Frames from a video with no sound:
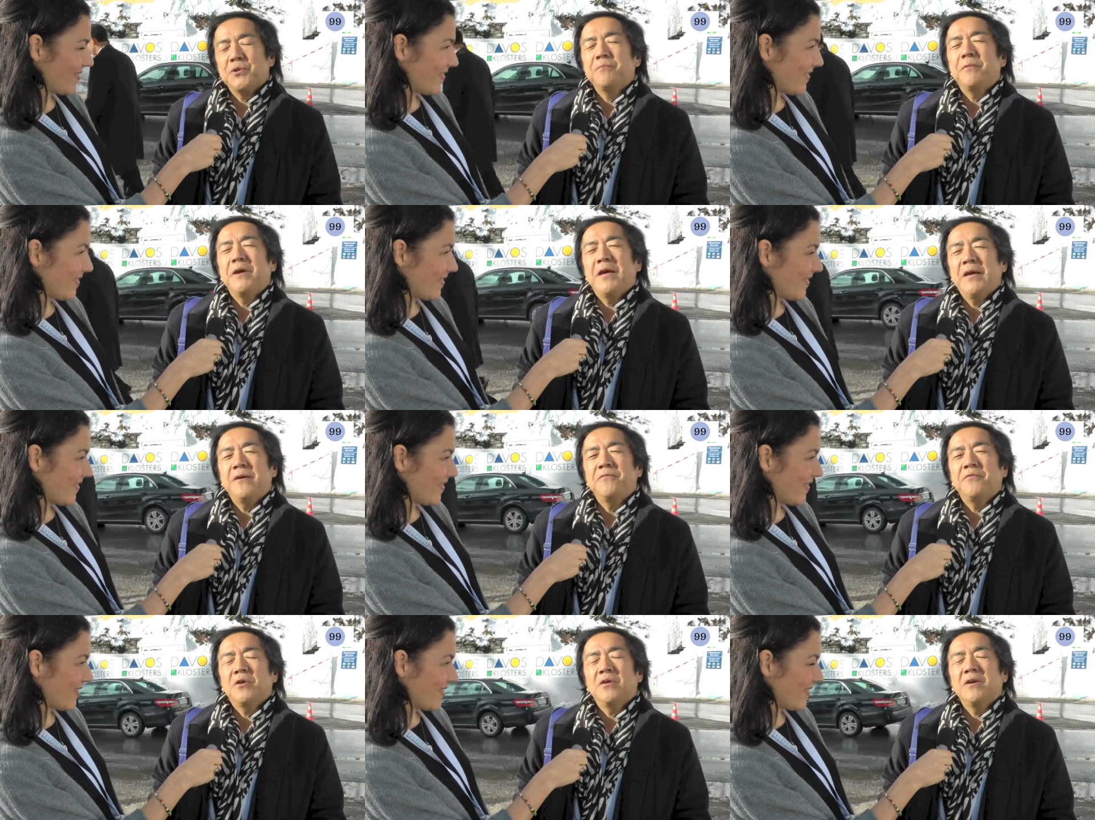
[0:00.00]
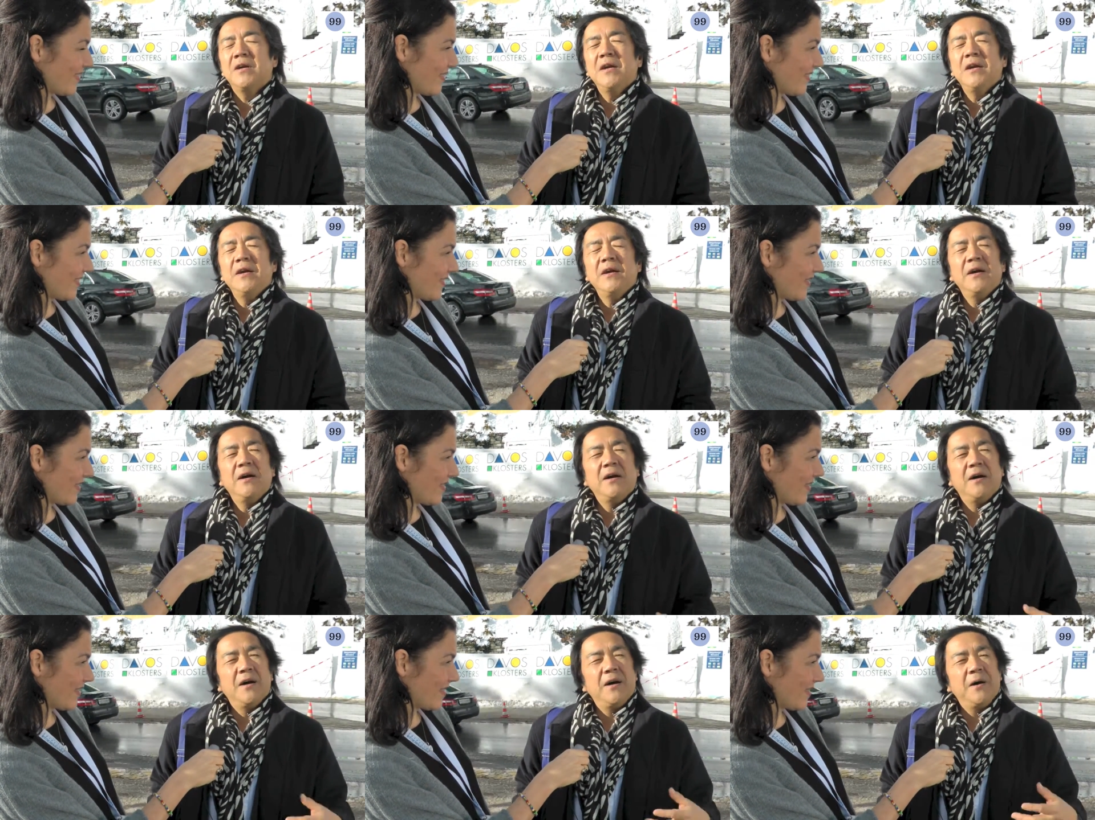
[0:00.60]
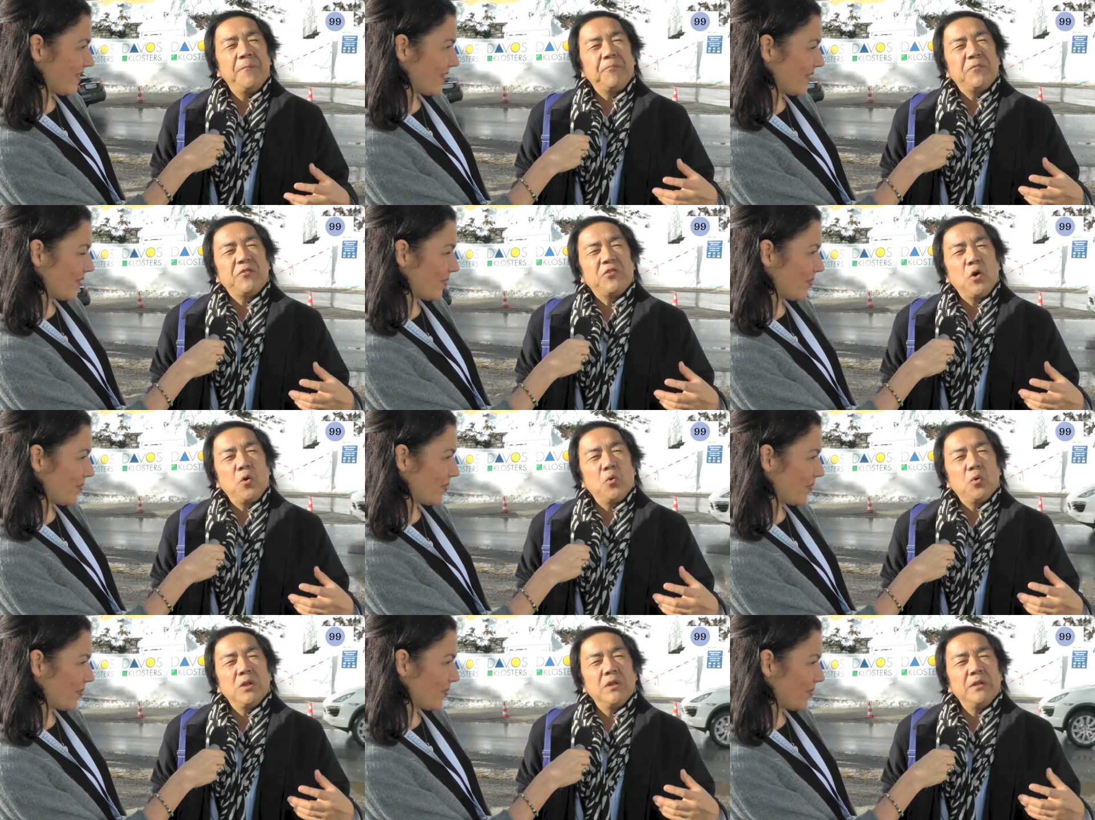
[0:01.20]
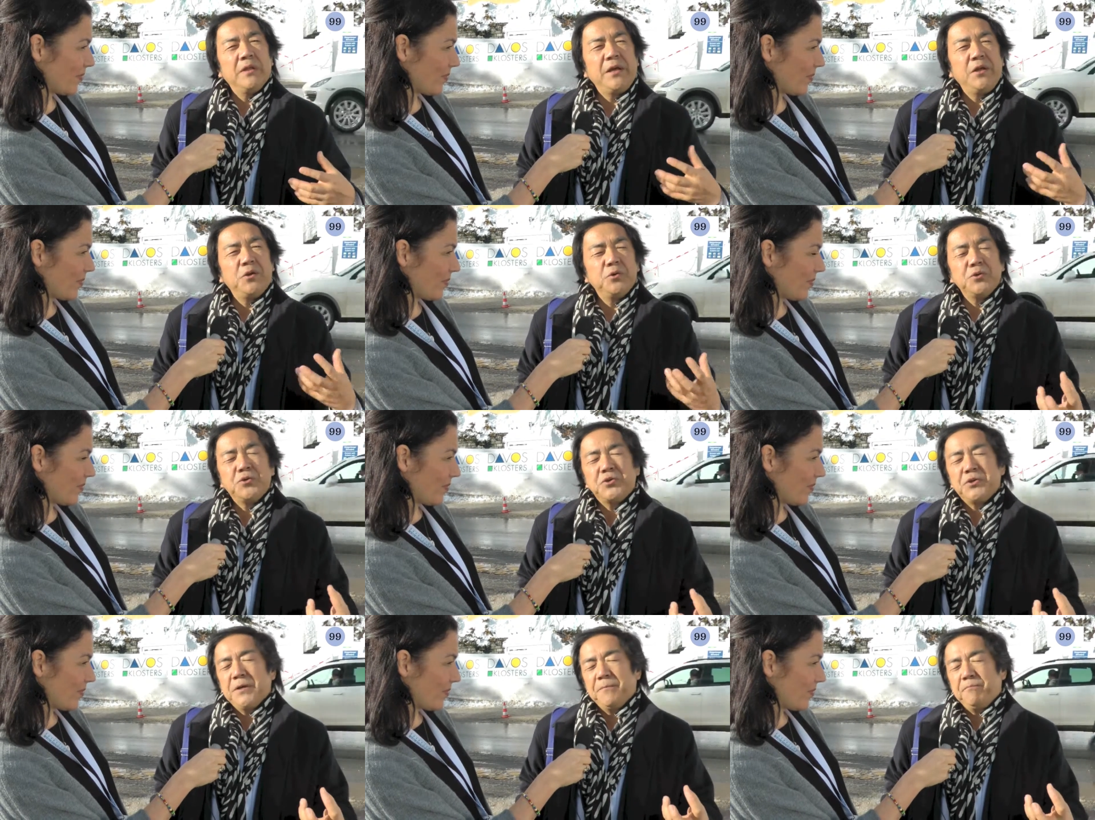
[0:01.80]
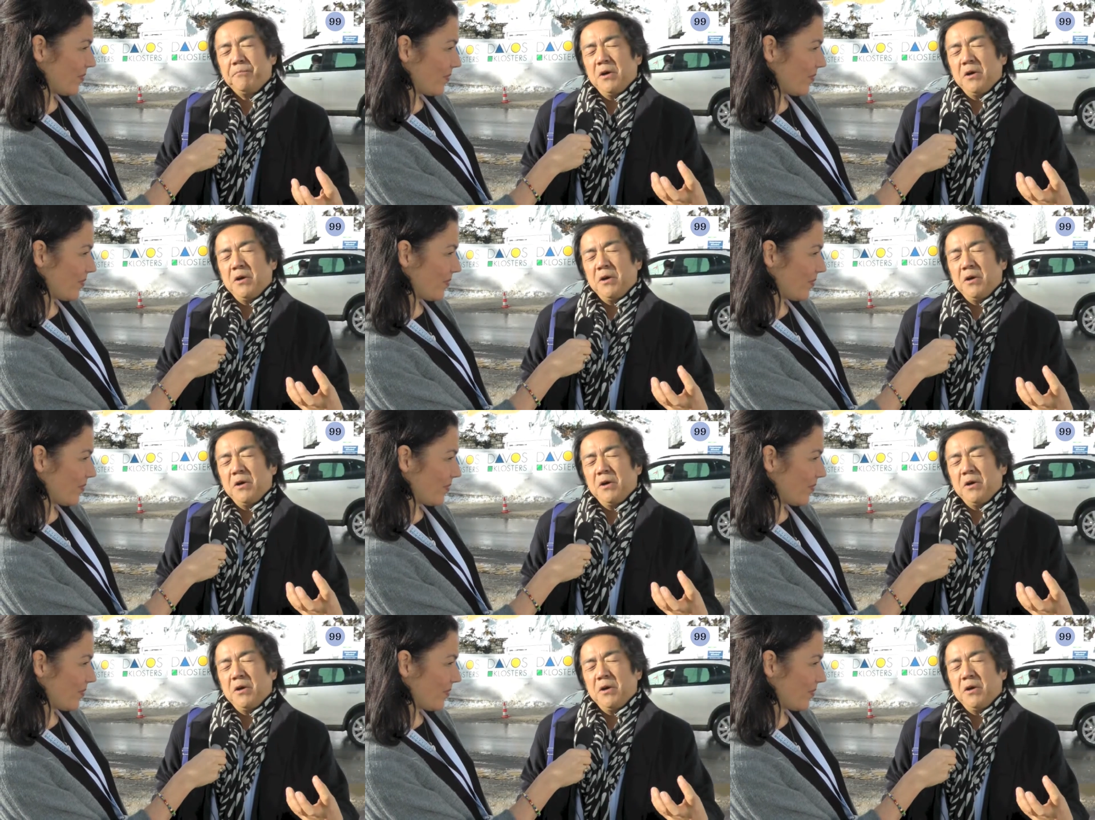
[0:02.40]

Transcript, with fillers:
Speaker 1: their behavior. Um, so, leadership